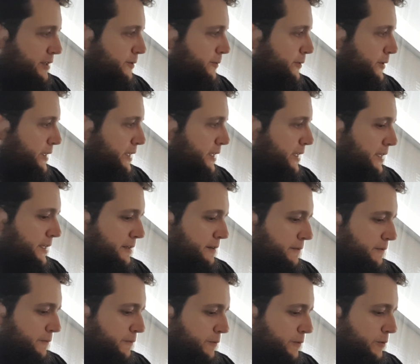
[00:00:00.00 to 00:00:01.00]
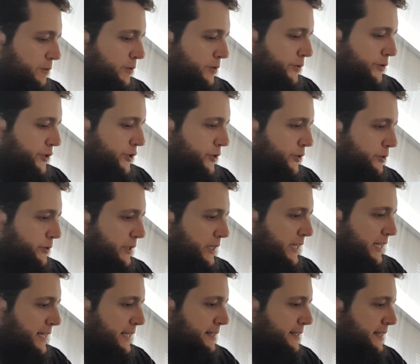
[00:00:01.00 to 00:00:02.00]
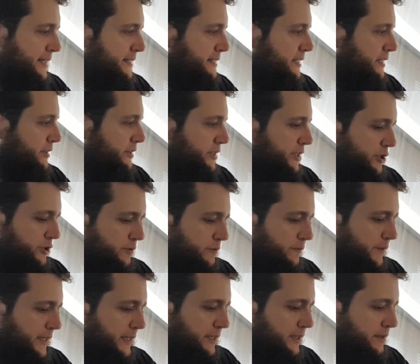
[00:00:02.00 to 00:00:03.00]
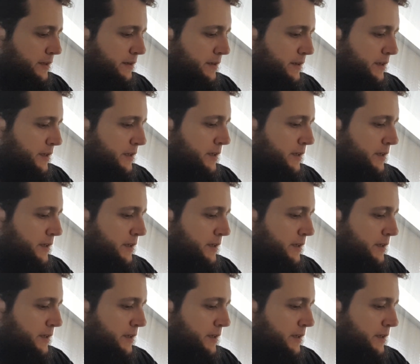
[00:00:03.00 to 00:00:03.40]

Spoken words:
3,428, that's our initial value,